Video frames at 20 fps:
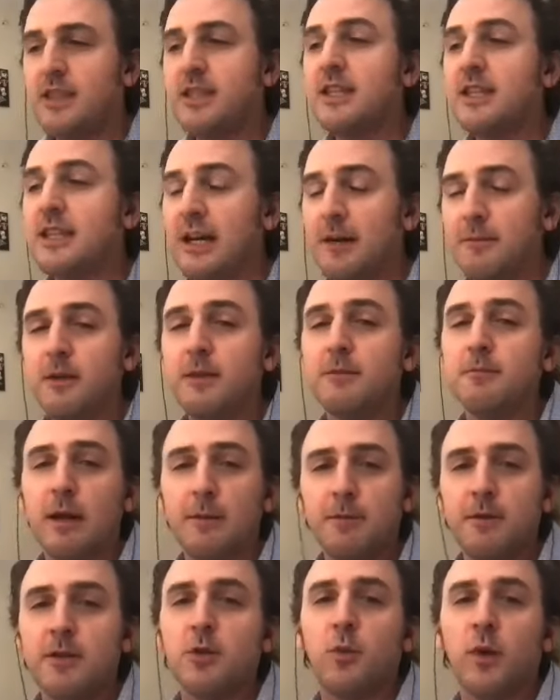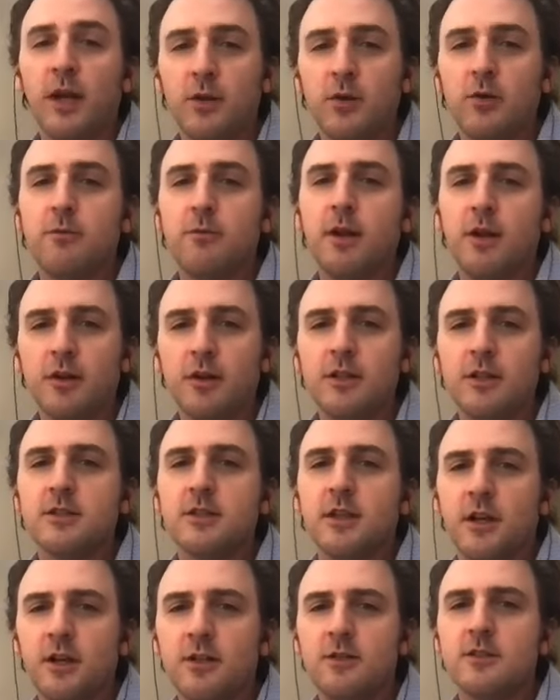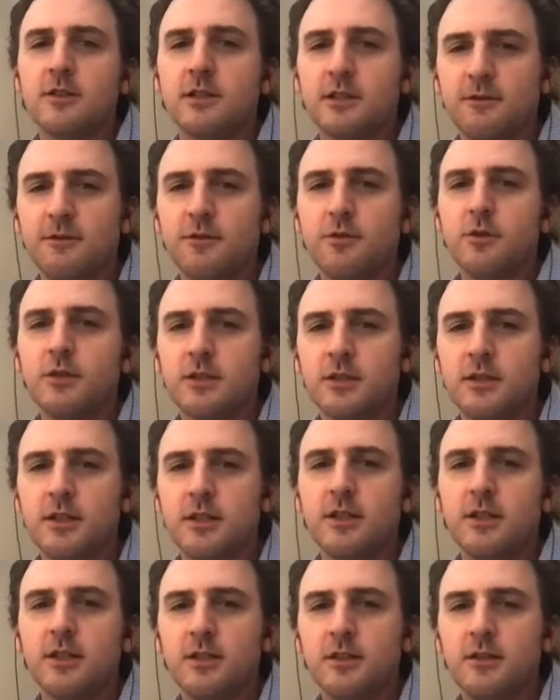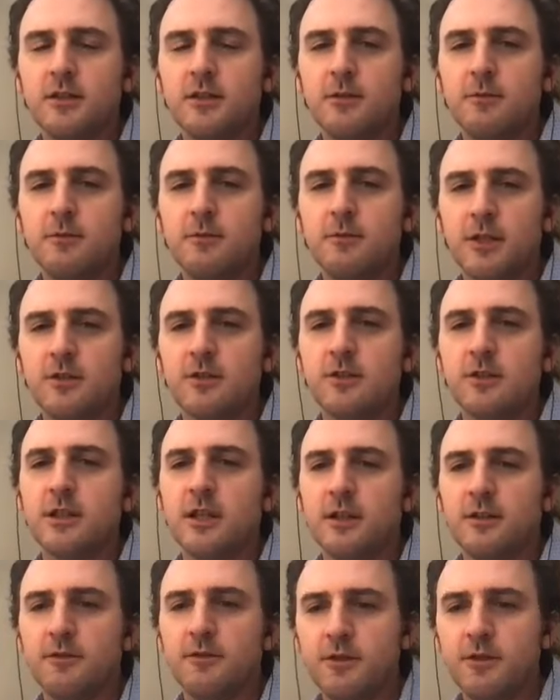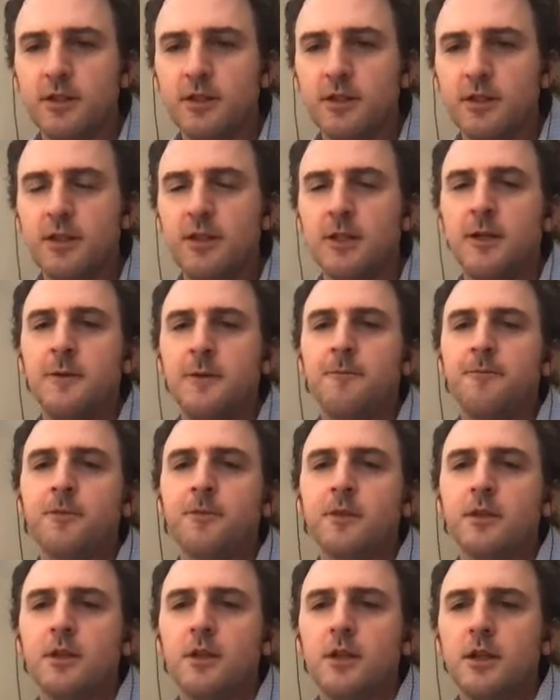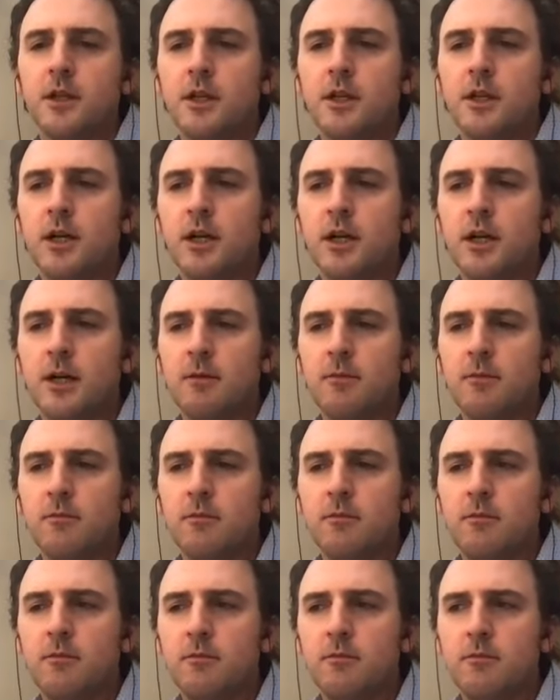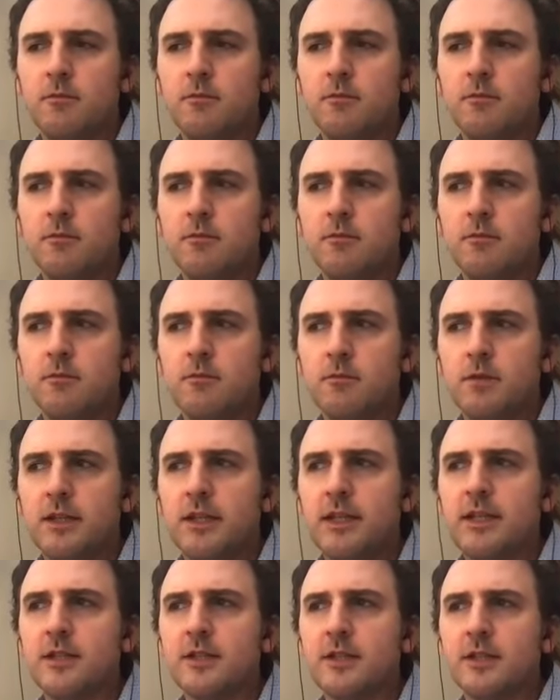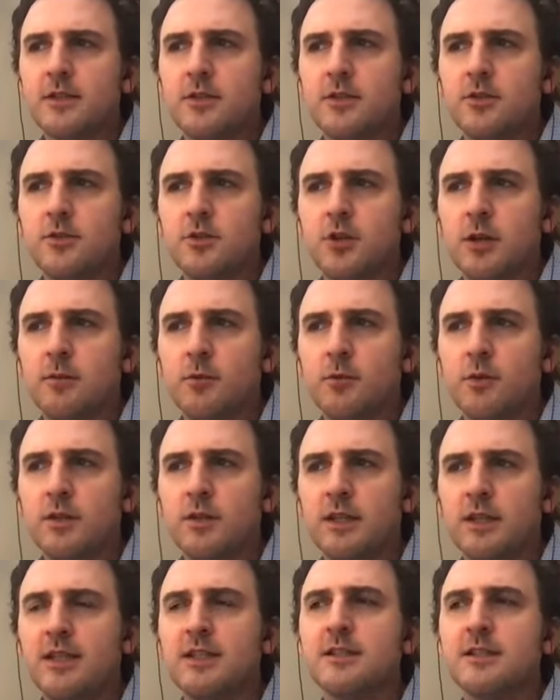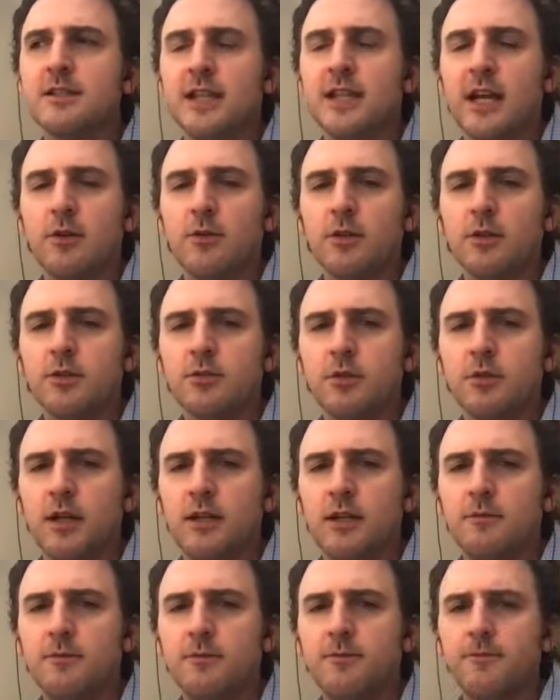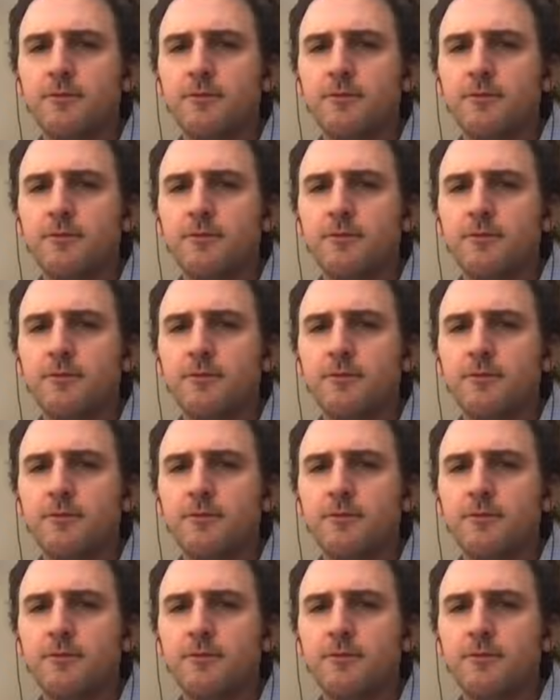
I think that be, might be the way to America's hearts, as if it was the the beer stuff. The um, Guinness isn't German. What's Guinness is Irish, right?